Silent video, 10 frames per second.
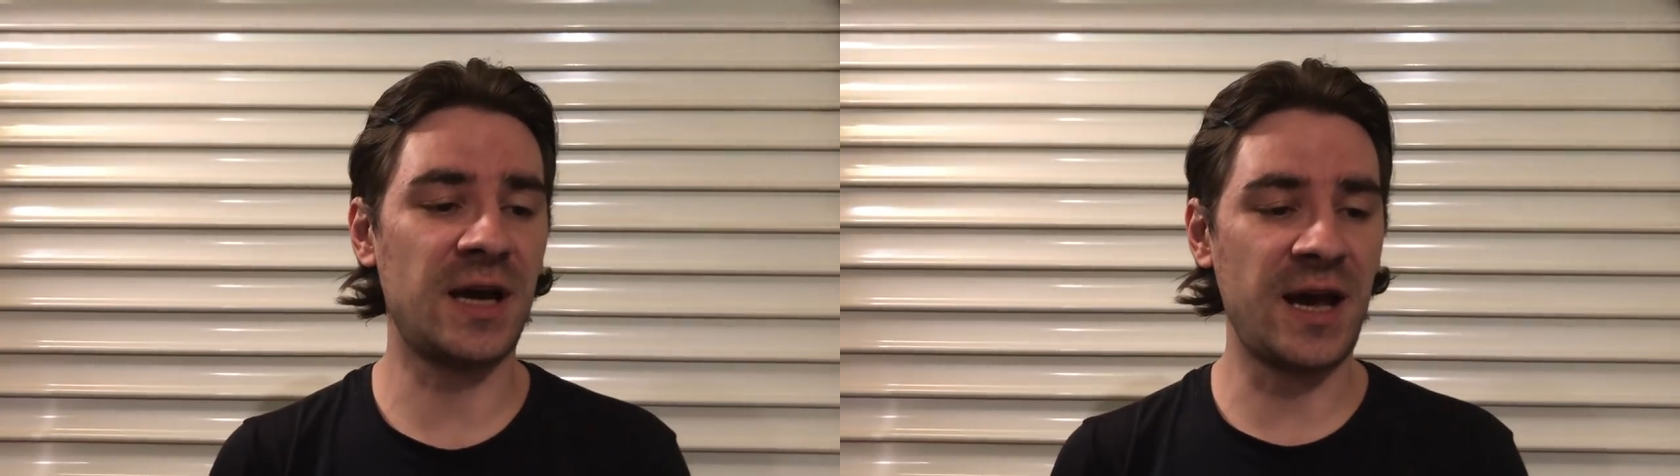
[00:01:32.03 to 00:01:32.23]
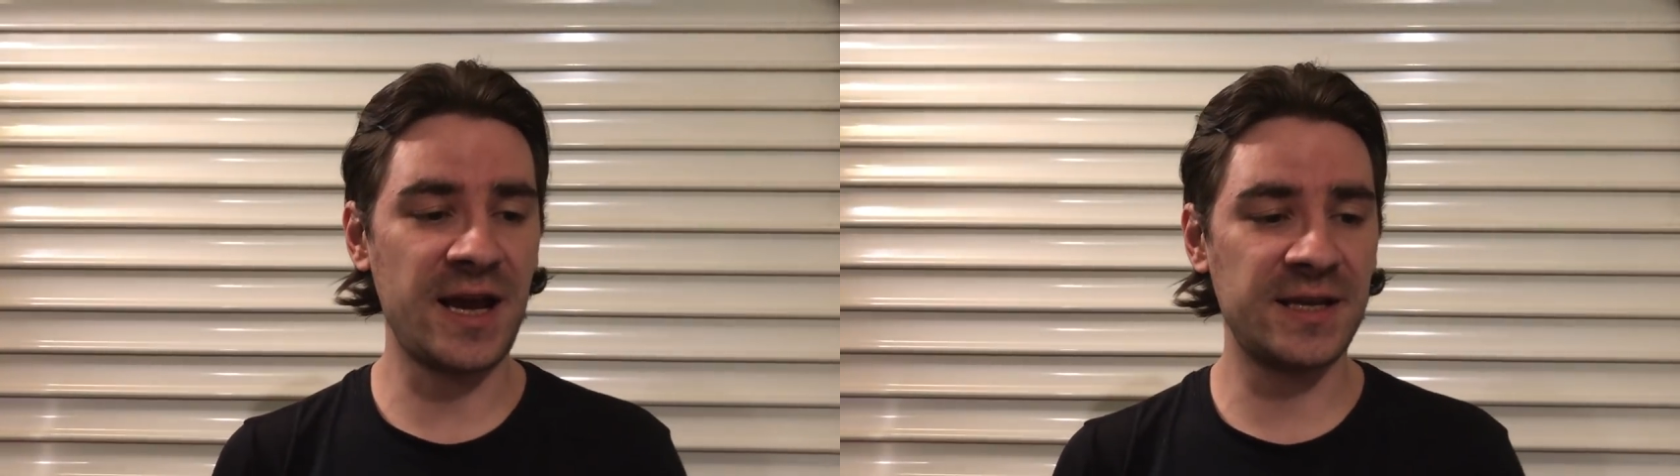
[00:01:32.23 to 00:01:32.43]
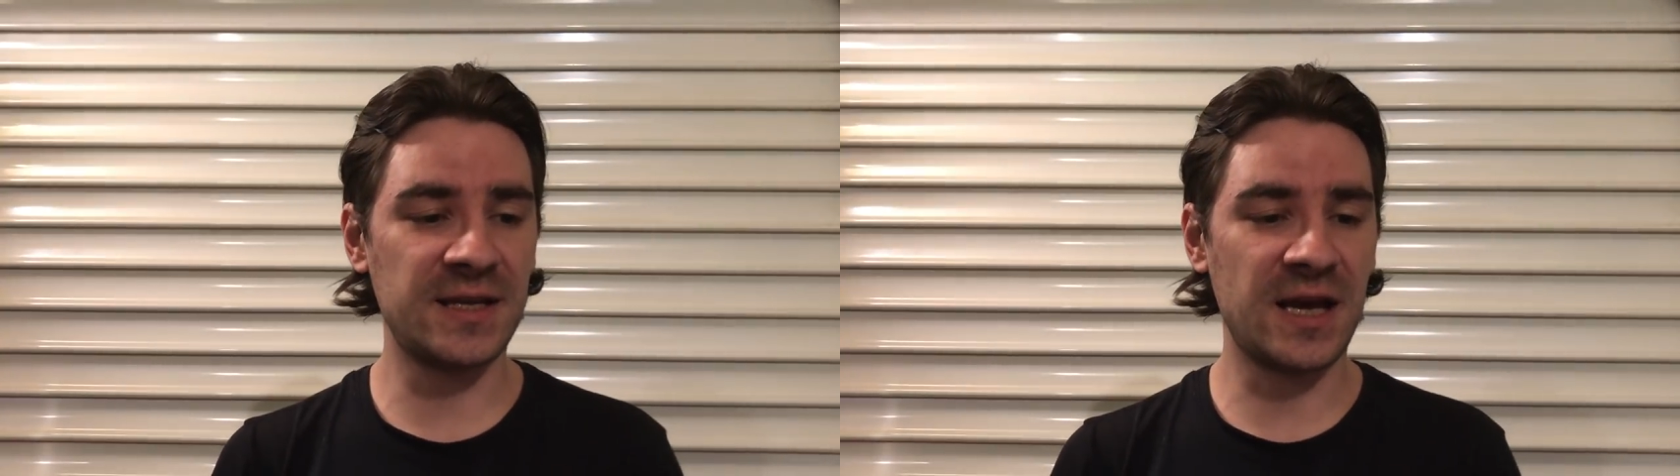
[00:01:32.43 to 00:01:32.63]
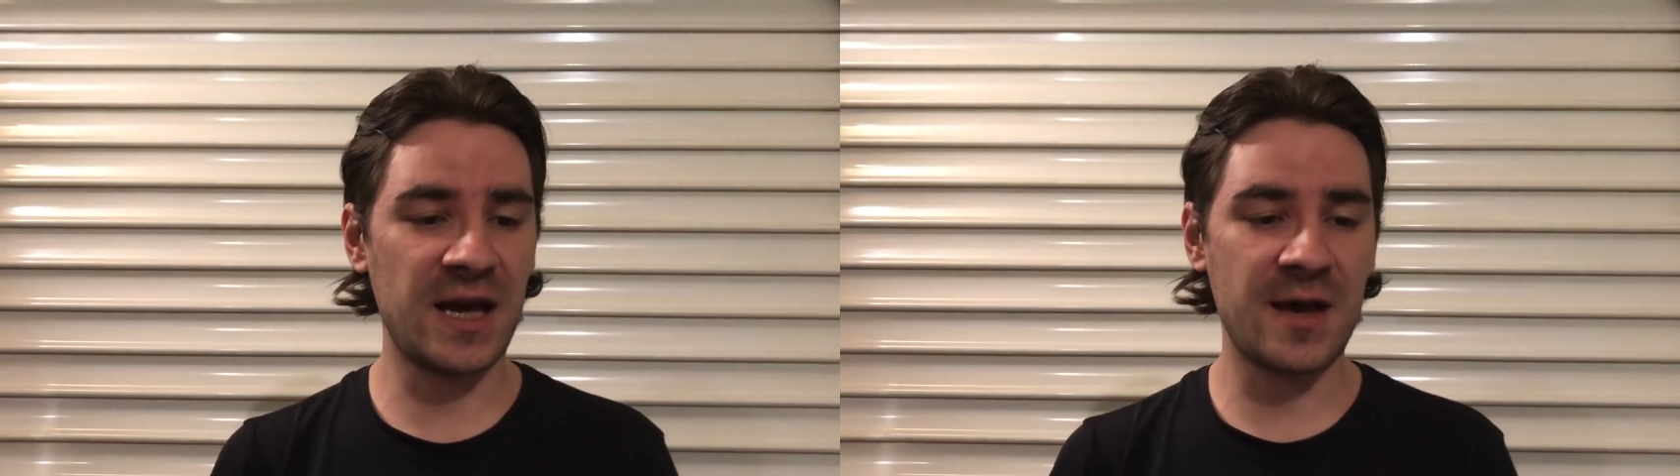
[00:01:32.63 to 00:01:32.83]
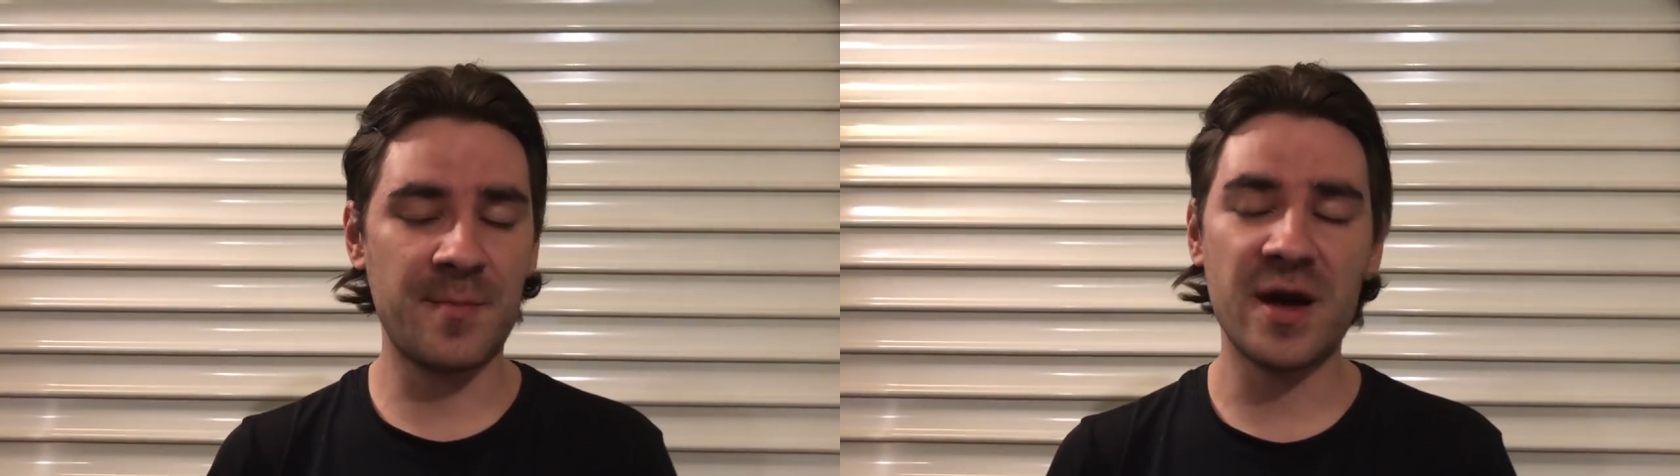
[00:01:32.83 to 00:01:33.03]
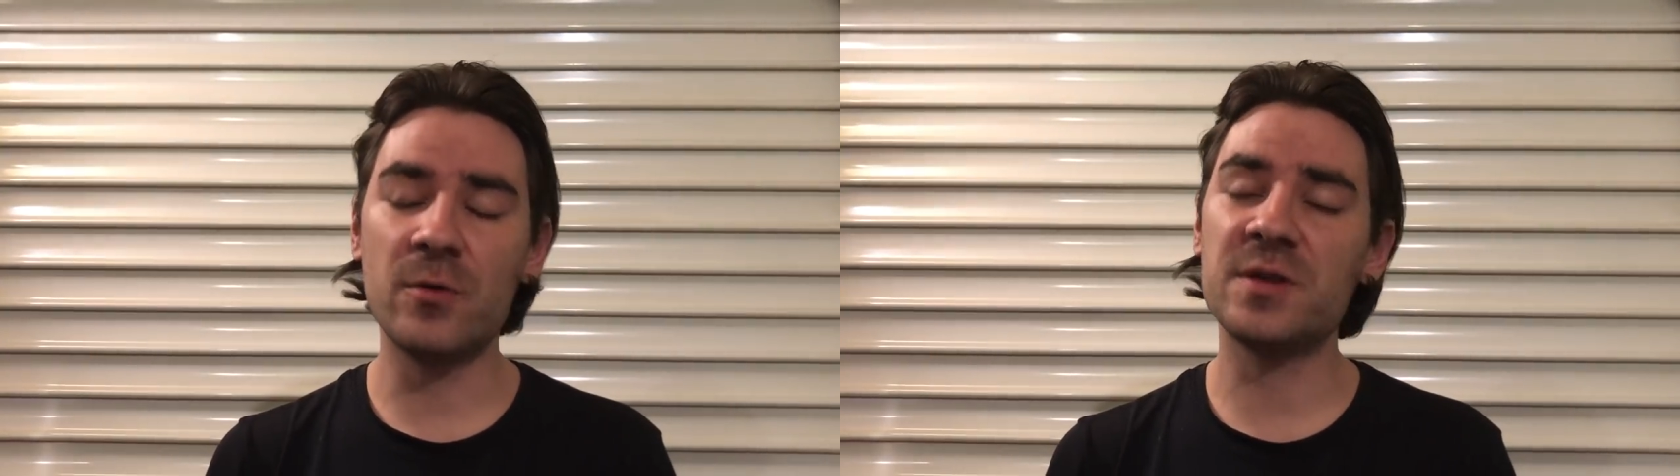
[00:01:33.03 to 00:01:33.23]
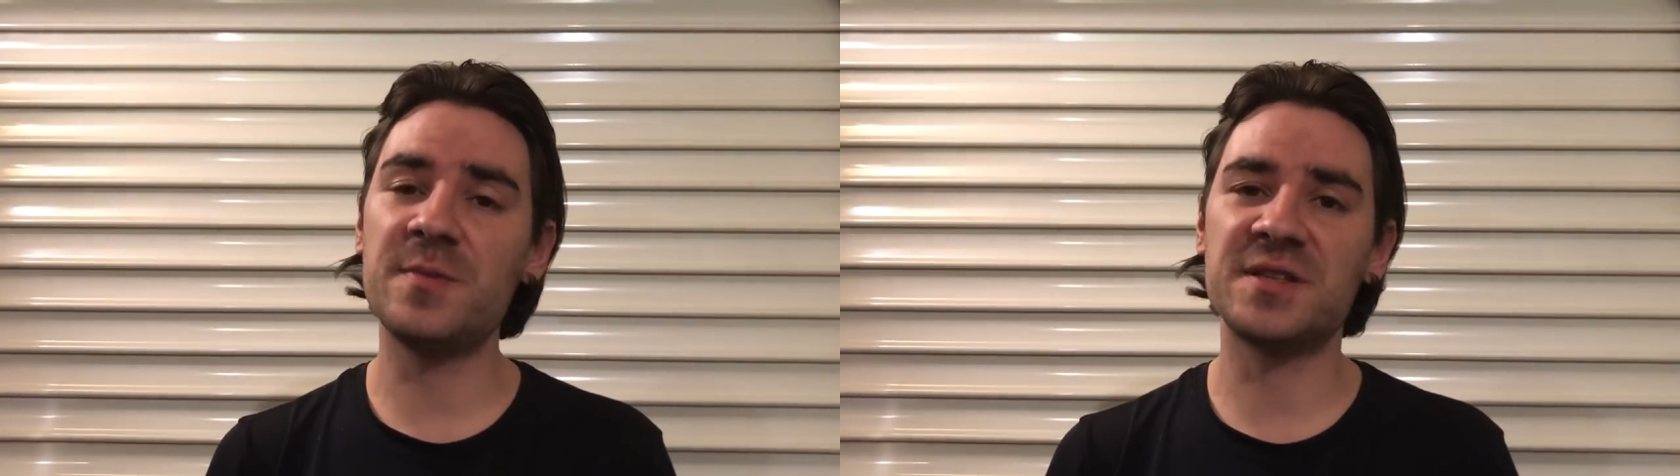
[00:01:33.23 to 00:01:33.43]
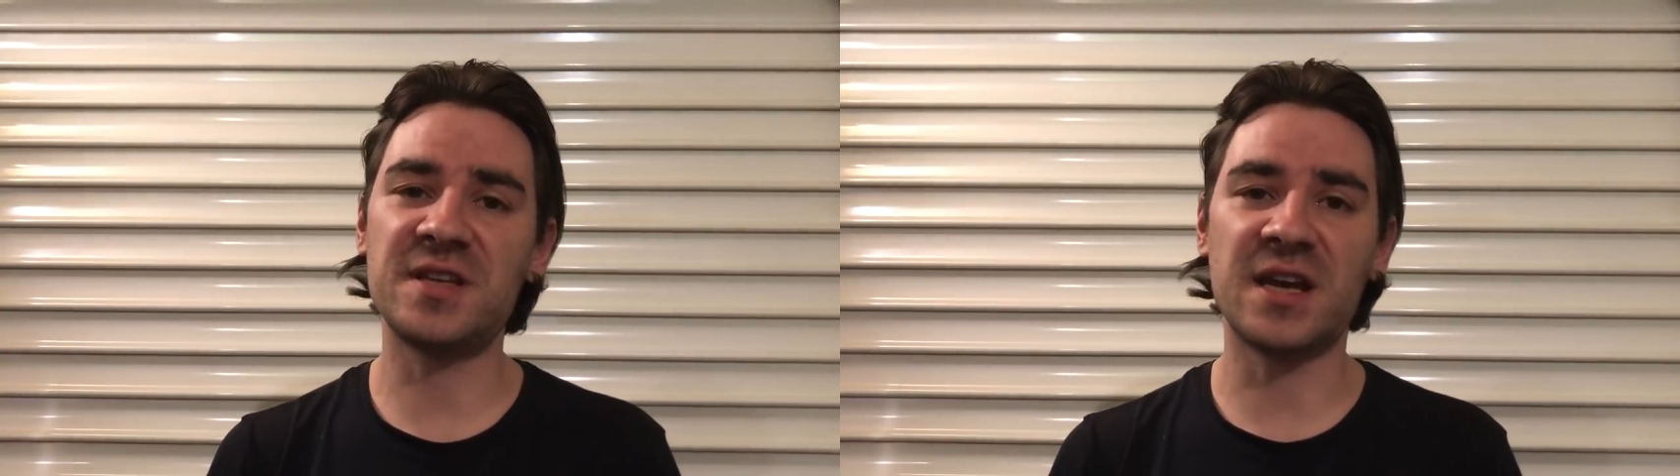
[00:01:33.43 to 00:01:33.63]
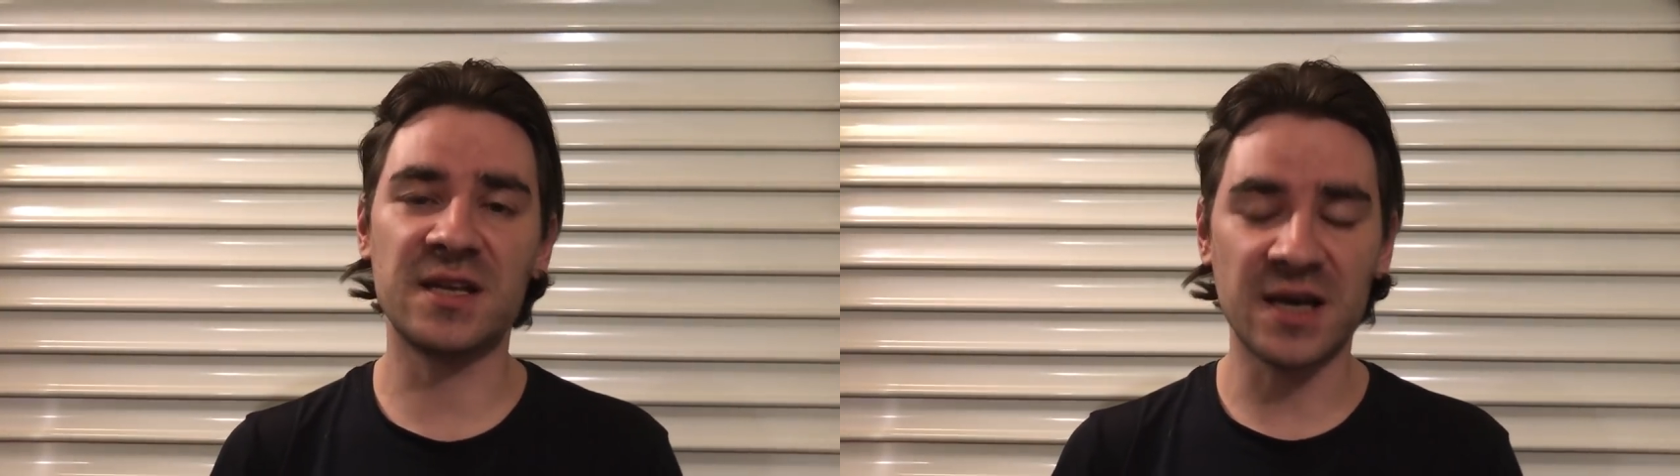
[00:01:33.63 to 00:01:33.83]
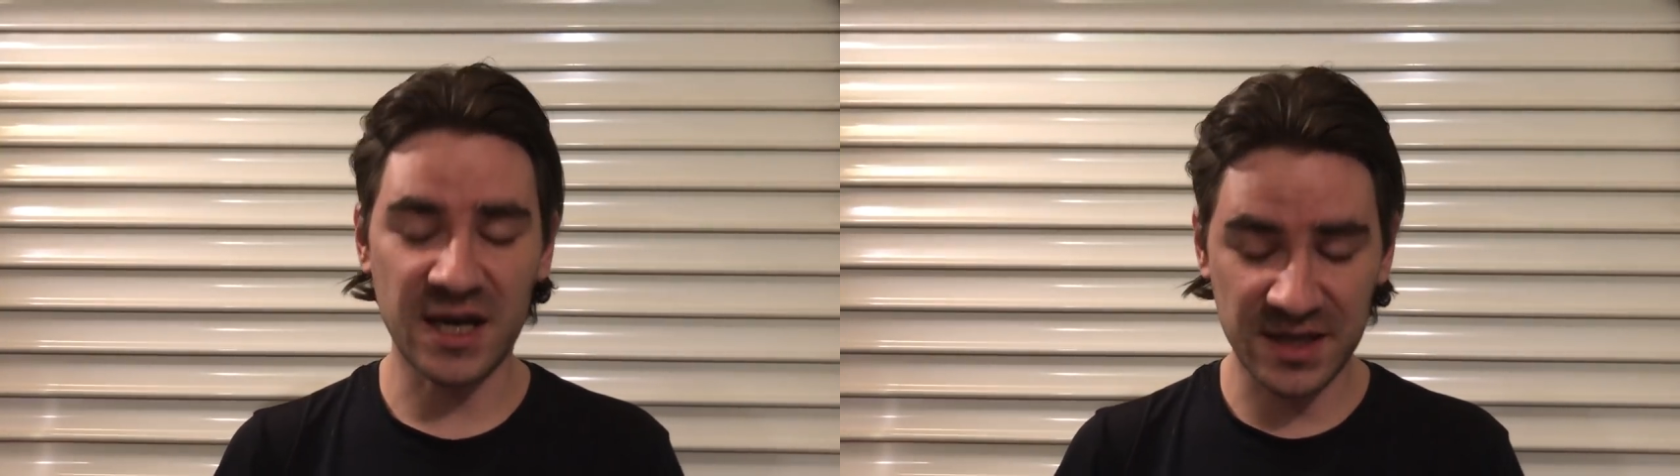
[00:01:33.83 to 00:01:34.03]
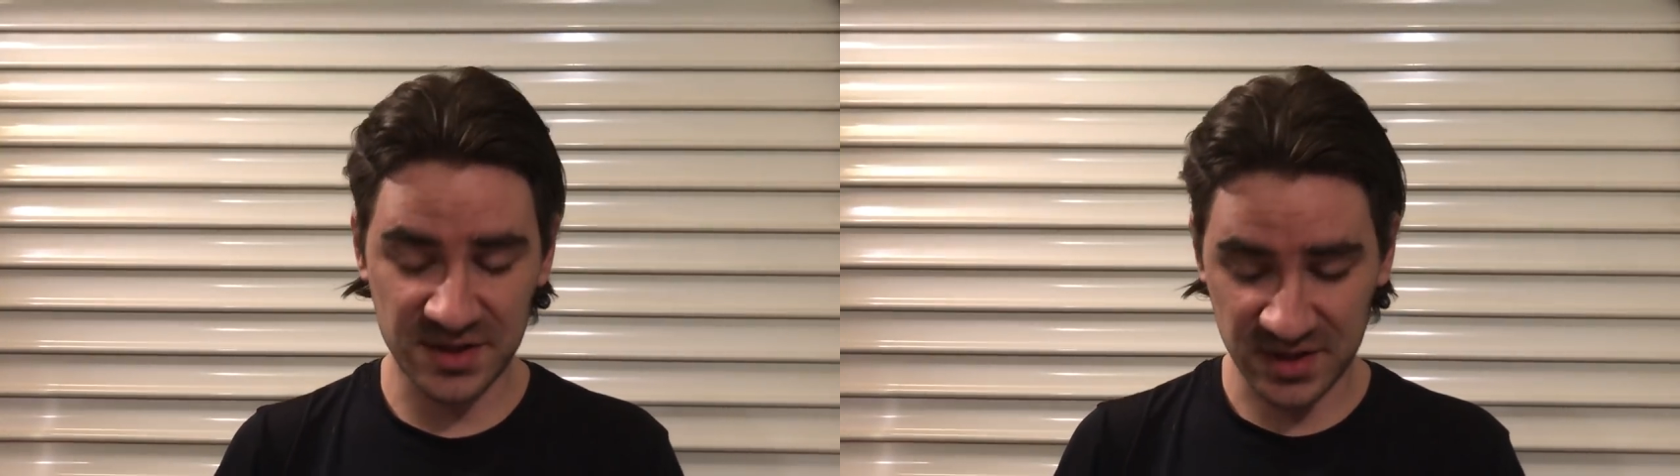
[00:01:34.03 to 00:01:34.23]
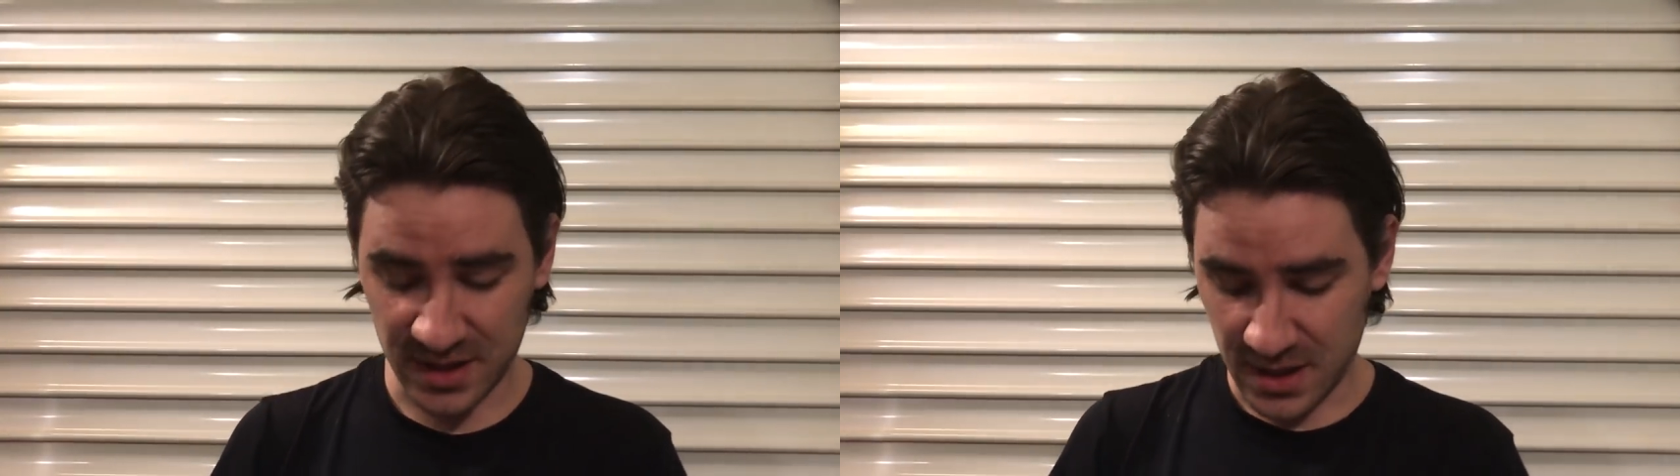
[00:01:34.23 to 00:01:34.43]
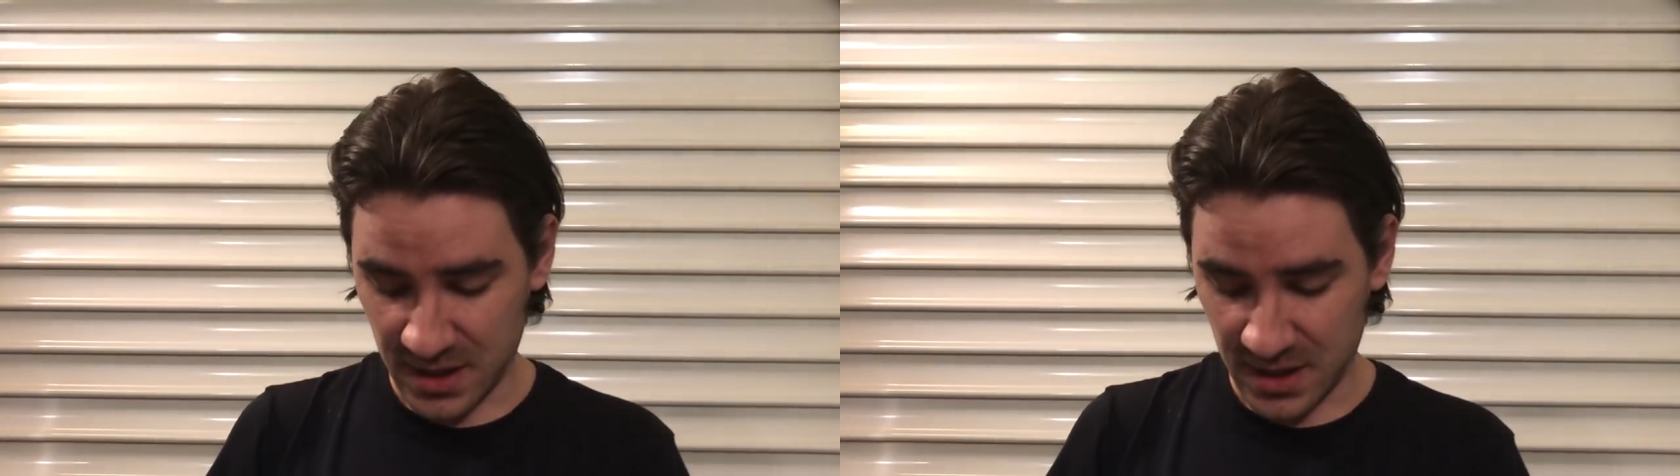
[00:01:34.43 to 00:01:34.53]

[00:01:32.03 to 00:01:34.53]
And uh, bear with me a second, guys,